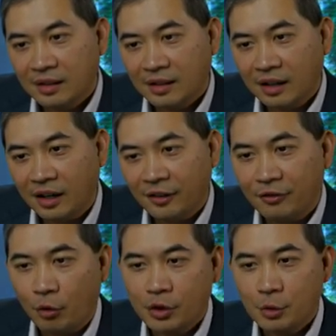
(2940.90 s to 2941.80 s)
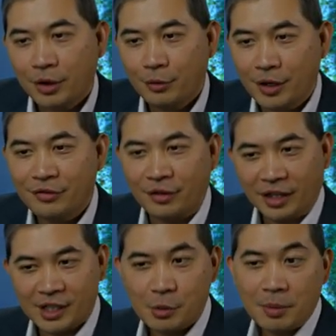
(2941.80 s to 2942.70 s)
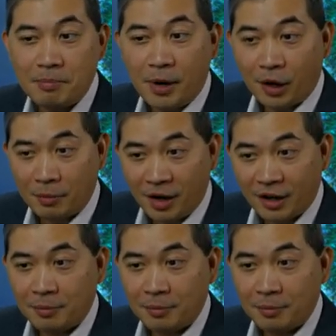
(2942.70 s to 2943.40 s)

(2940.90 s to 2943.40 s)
Uh, 420 reefer. I just went bare bottom.